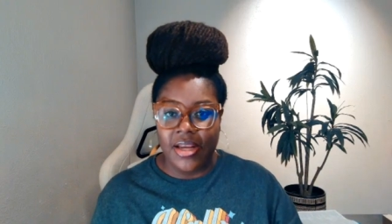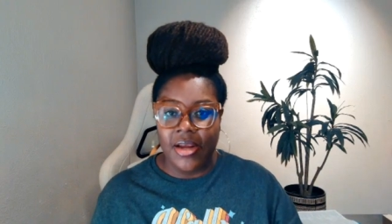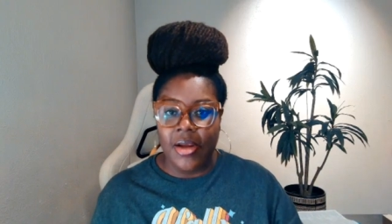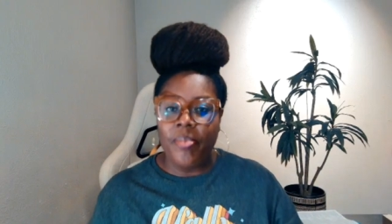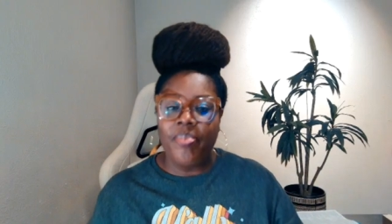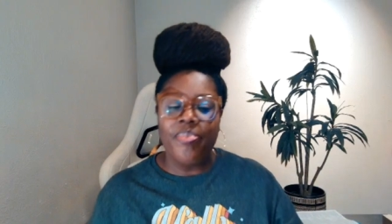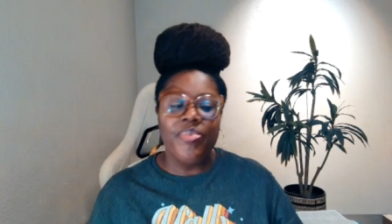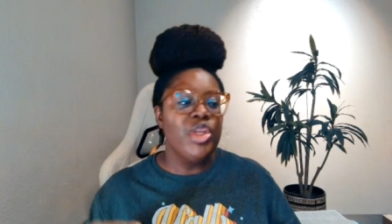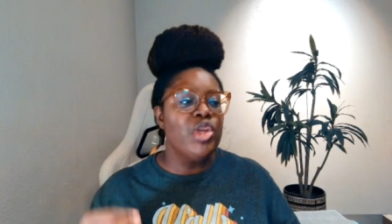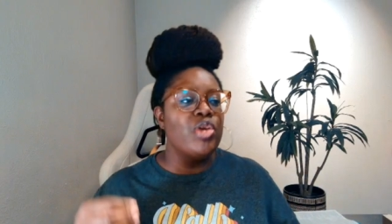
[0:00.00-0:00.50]

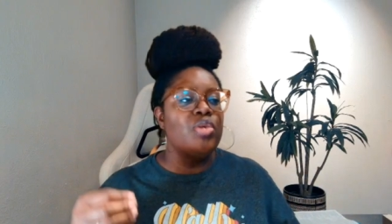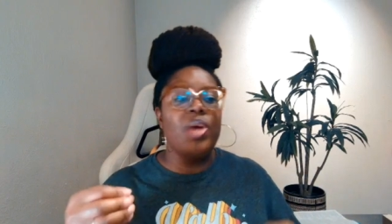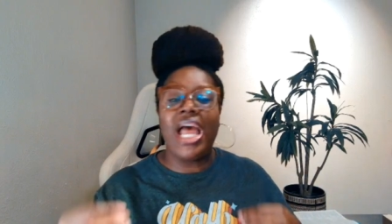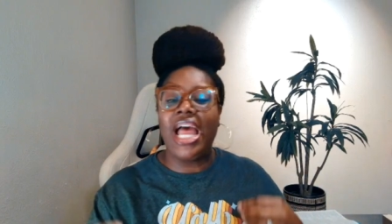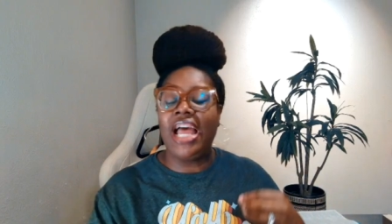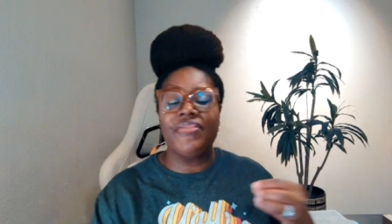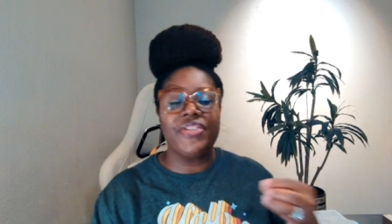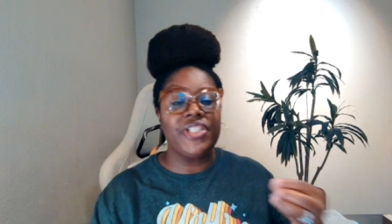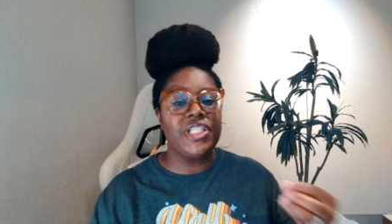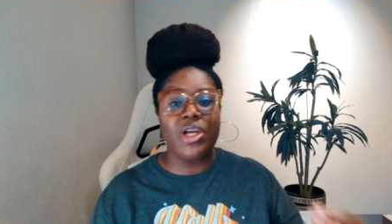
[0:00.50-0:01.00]
You have
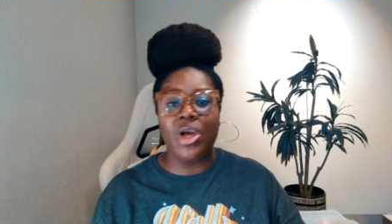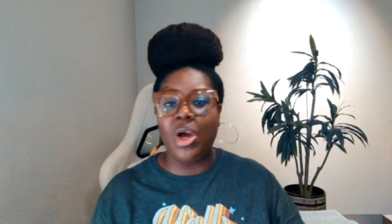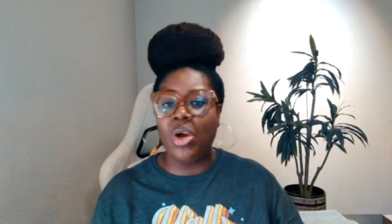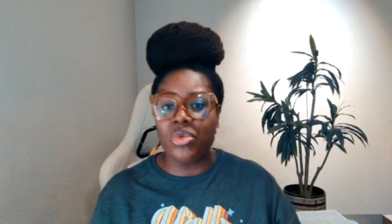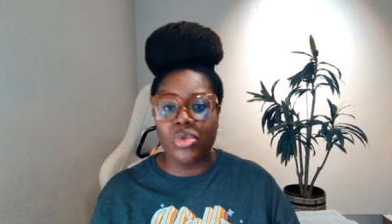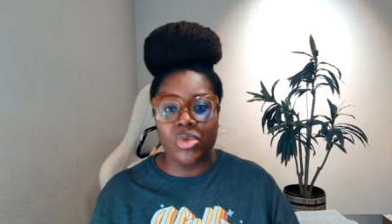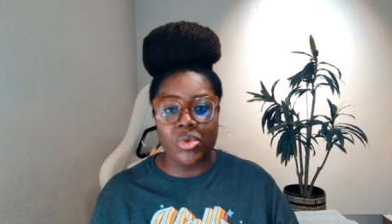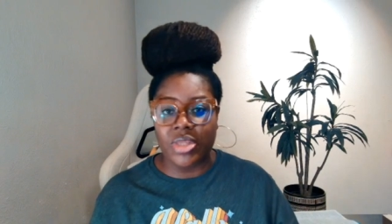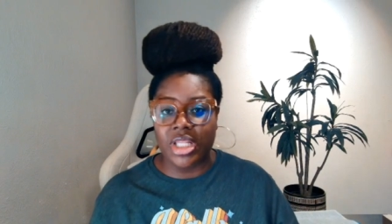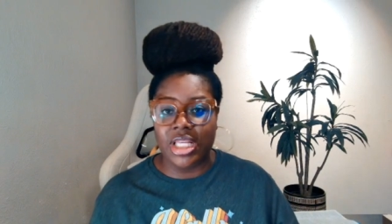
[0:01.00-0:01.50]
to go
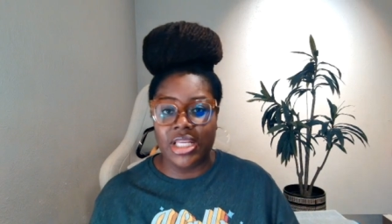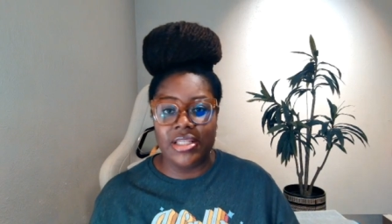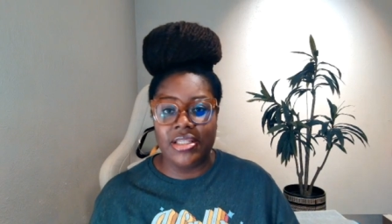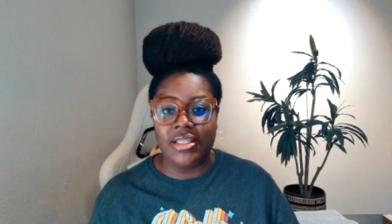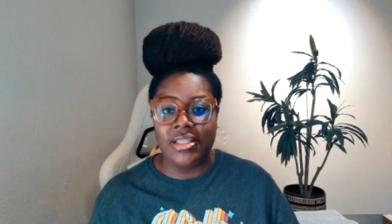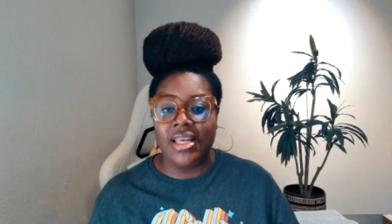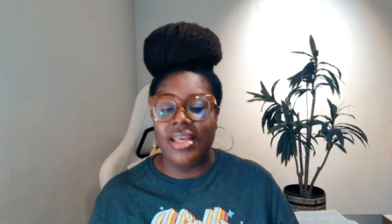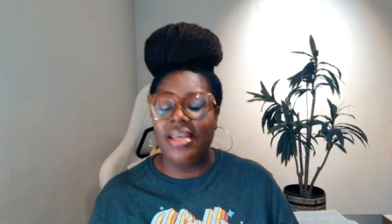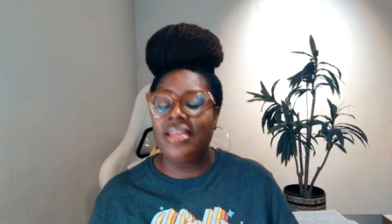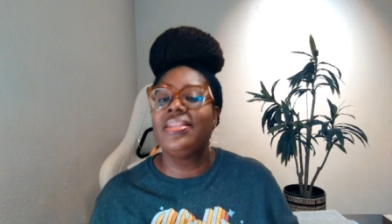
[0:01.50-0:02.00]
through this.
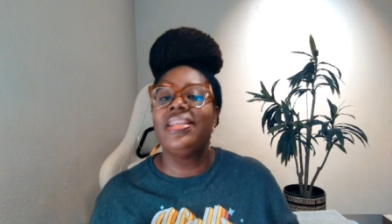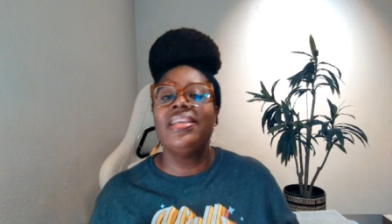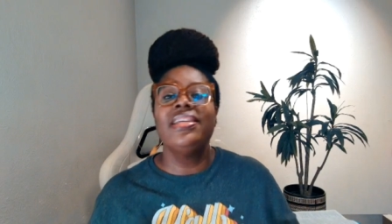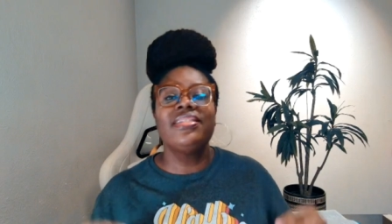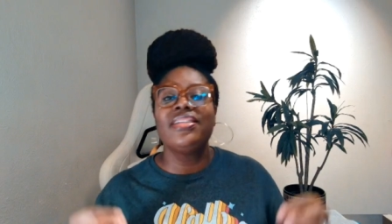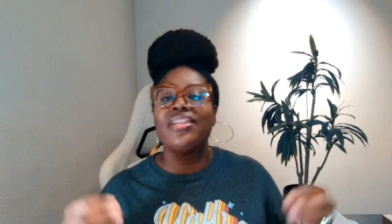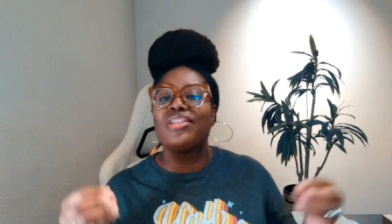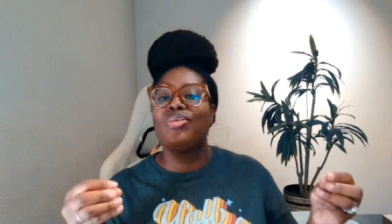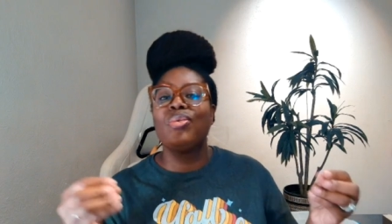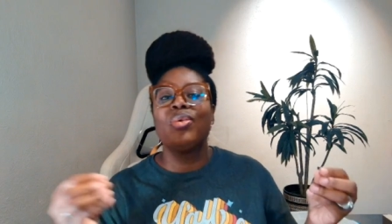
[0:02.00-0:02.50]
This is
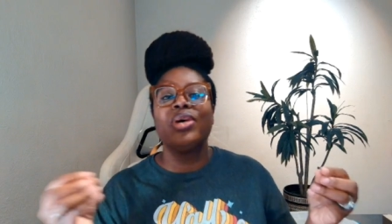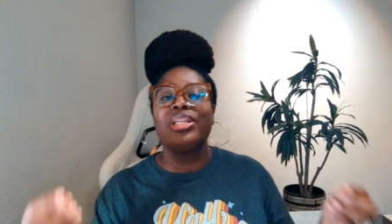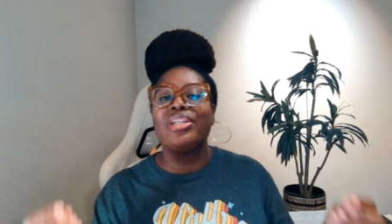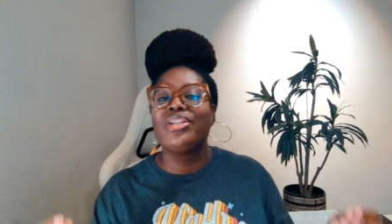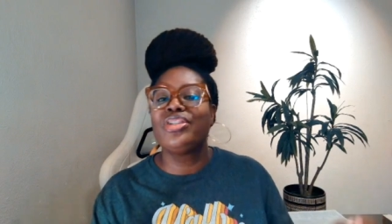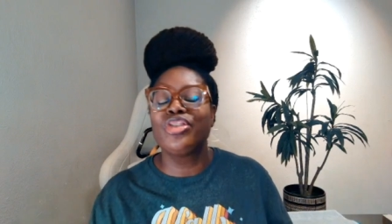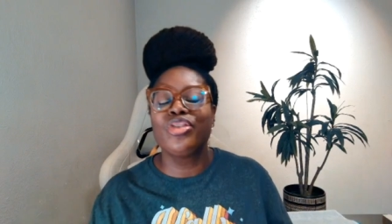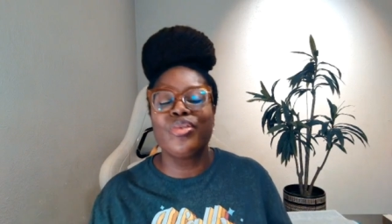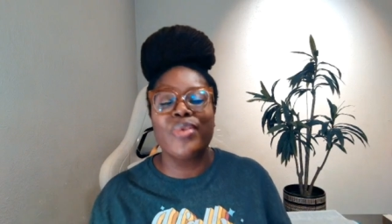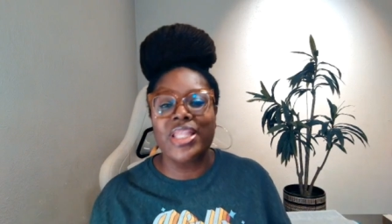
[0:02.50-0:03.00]
going to
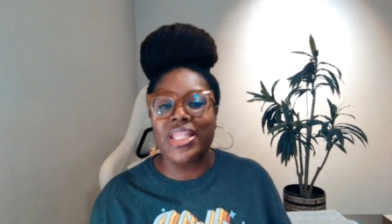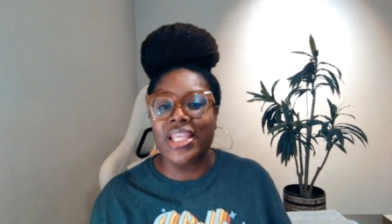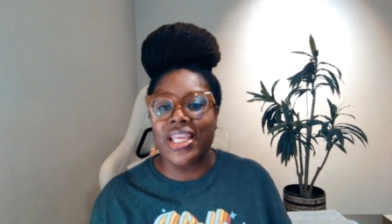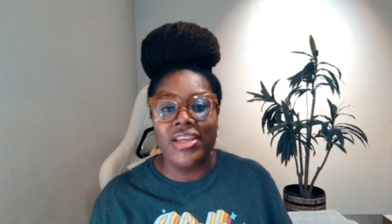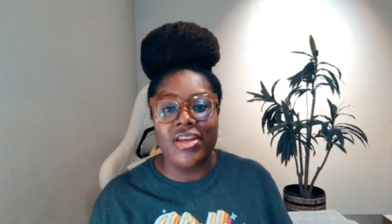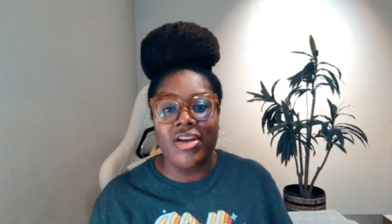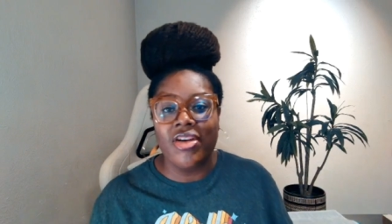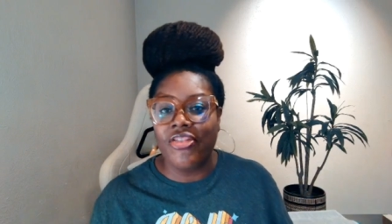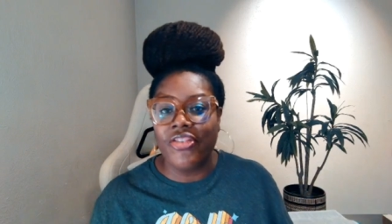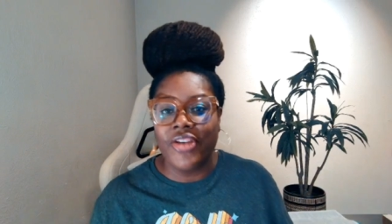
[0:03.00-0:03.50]
strengthen
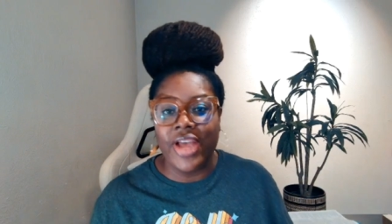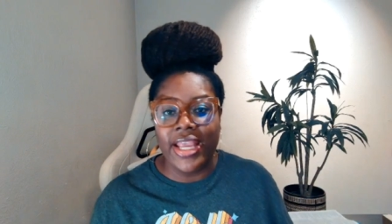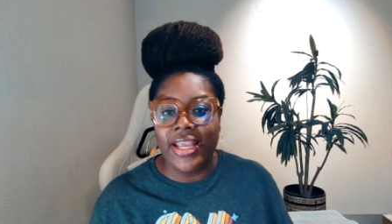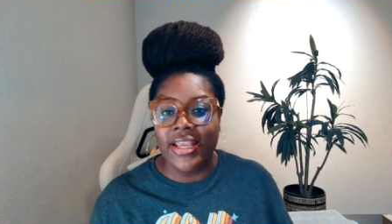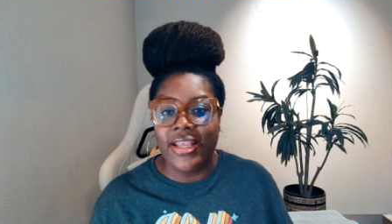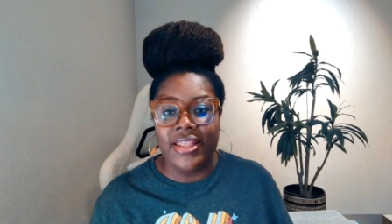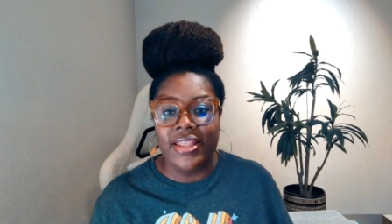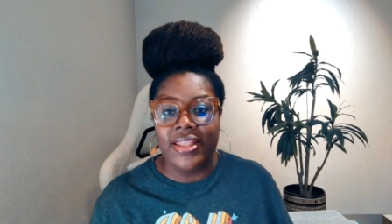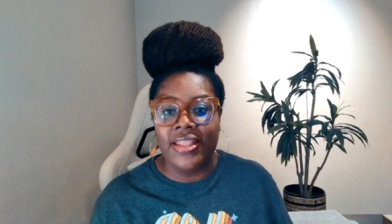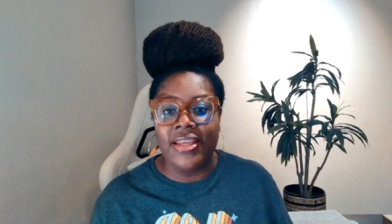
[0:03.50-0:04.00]
your faith.
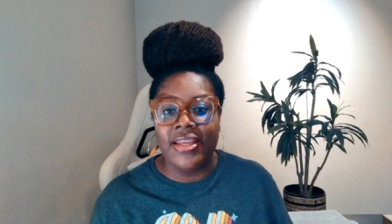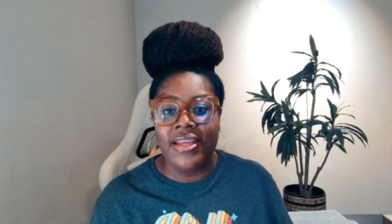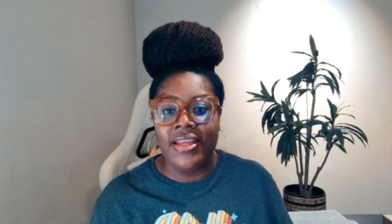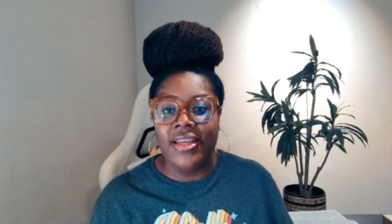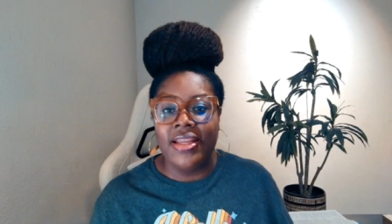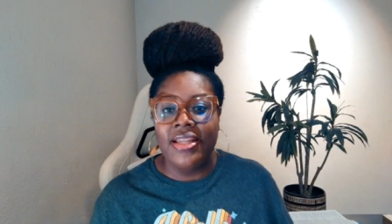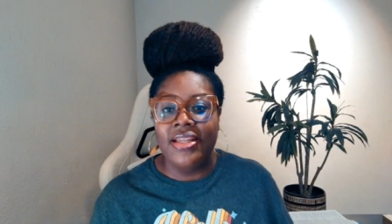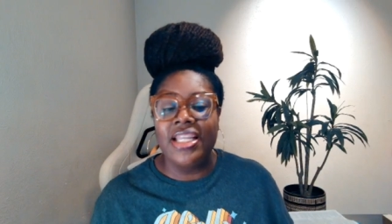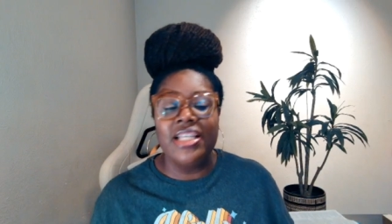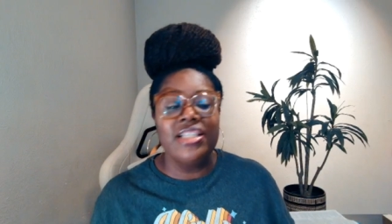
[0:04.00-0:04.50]

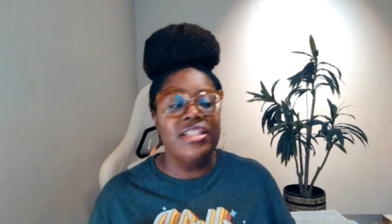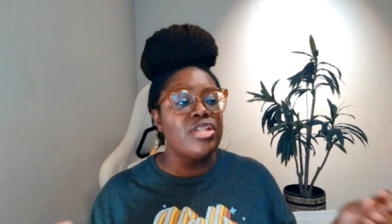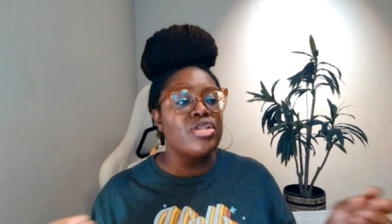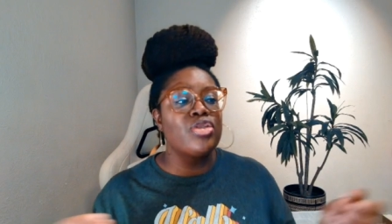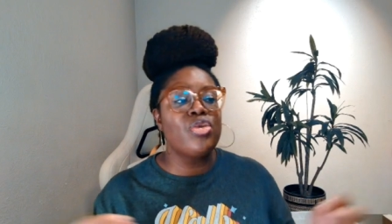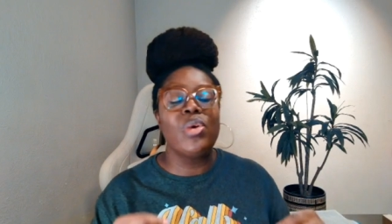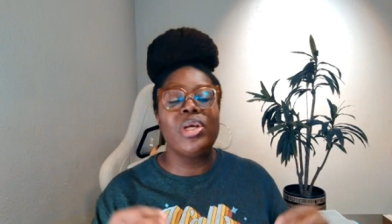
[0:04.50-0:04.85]
This is going